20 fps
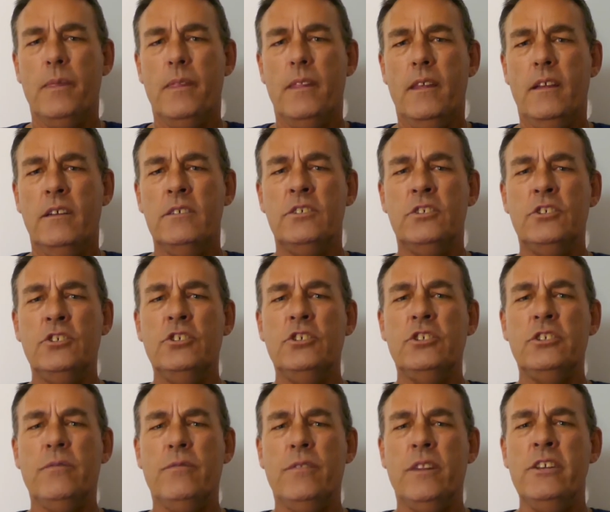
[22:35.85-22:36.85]
A
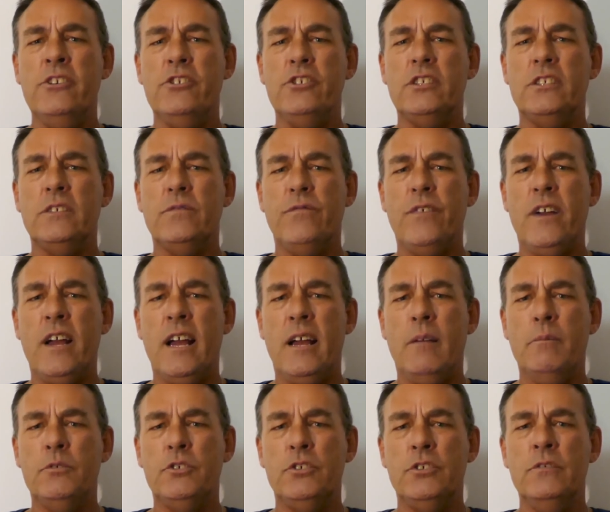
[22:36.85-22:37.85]
search of Lynch's
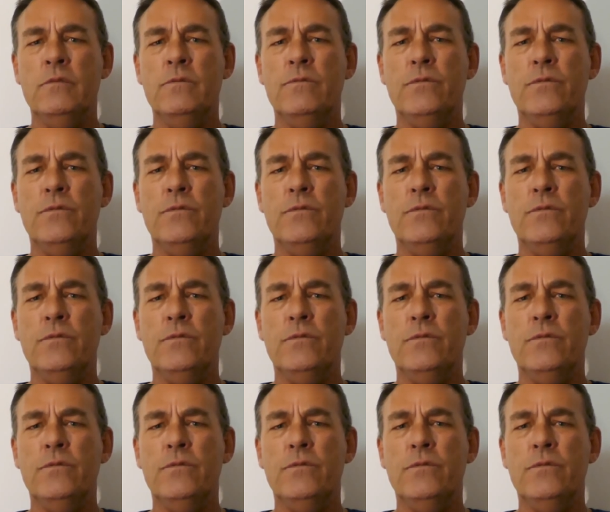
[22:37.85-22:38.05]
farm soon